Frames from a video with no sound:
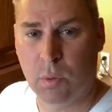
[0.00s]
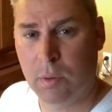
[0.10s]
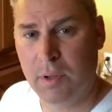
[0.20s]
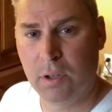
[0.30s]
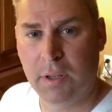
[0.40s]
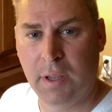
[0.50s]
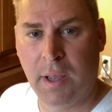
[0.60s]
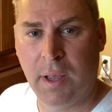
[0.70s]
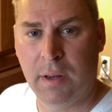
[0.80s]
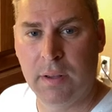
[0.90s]
We're going to be looking
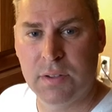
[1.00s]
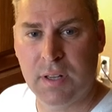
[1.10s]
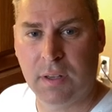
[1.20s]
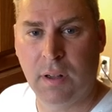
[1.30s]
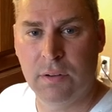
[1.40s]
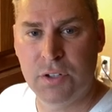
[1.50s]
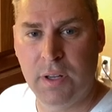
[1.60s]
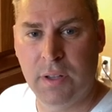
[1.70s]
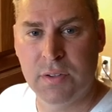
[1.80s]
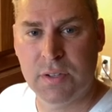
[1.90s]
at is
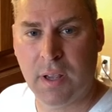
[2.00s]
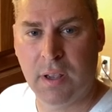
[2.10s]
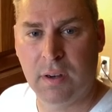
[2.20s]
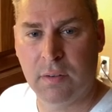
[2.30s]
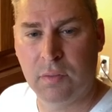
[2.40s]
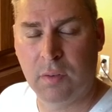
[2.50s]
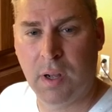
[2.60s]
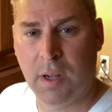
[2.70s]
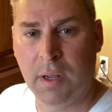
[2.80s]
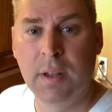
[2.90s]
technology inside of
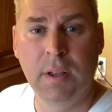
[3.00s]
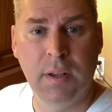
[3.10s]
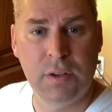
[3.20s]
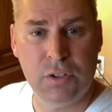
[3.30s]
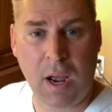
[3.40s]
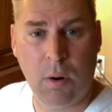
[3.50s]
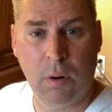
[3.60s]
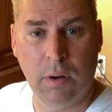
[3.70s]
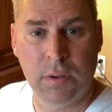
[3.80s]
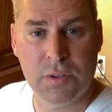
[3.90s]
uh,
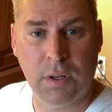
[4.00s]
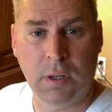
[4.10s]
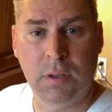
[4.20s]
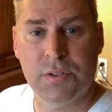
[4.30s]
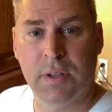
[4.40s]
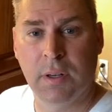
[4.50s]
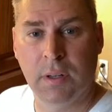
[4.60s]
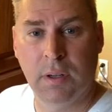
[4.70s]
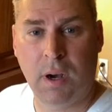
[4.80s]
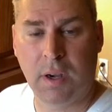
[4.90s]
shower installs and
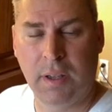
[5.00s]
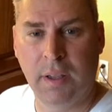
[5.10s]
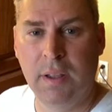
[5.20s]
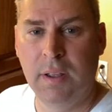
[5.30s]
caulking.